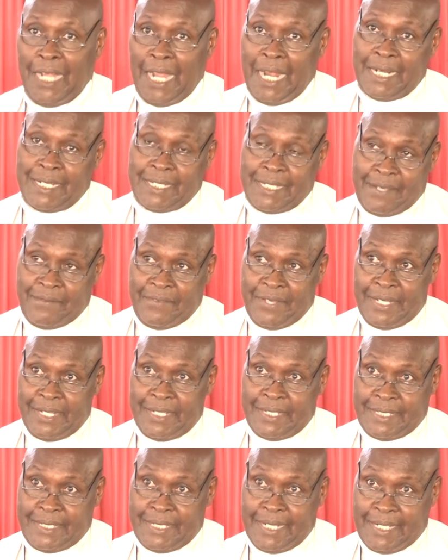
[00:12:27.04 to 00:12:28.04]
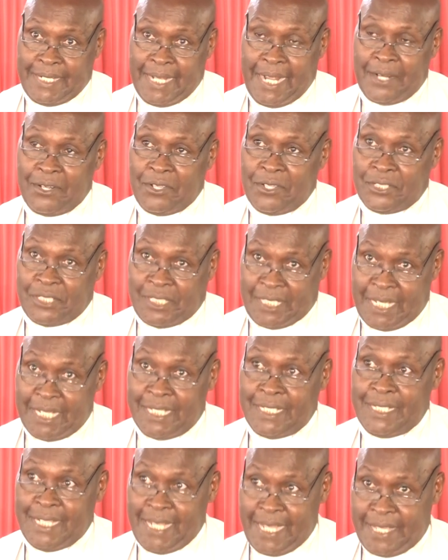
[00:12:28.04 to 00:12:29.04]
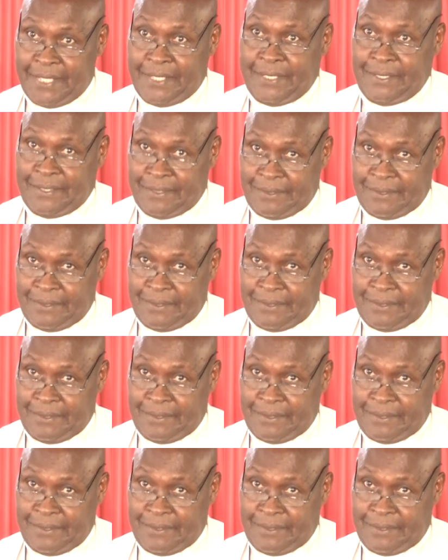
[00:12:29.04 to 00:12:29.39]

And Daniel said, "Yes,